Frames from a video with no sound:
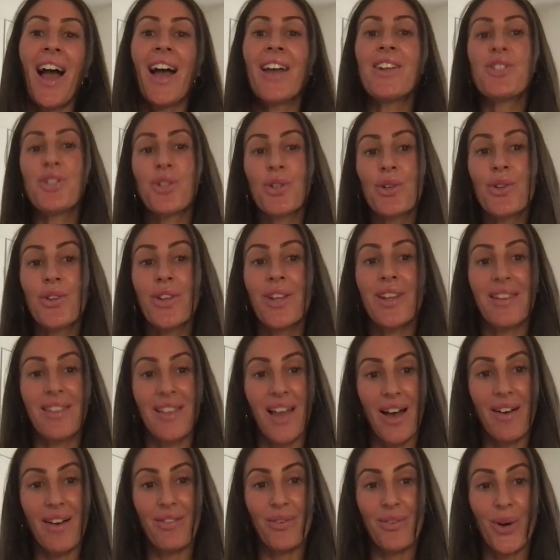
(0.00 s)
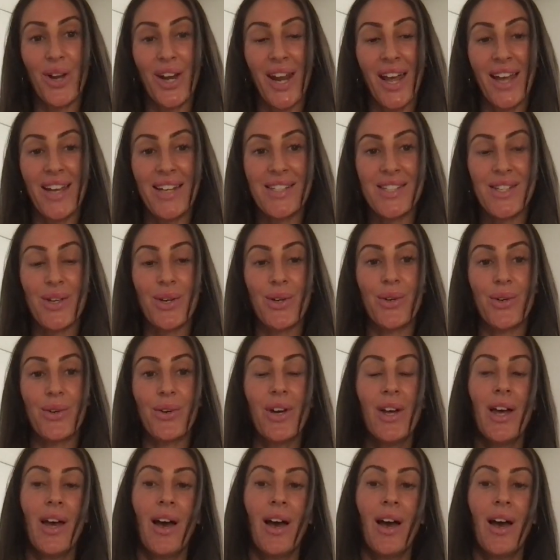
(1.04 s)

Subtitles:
I truly love what I do.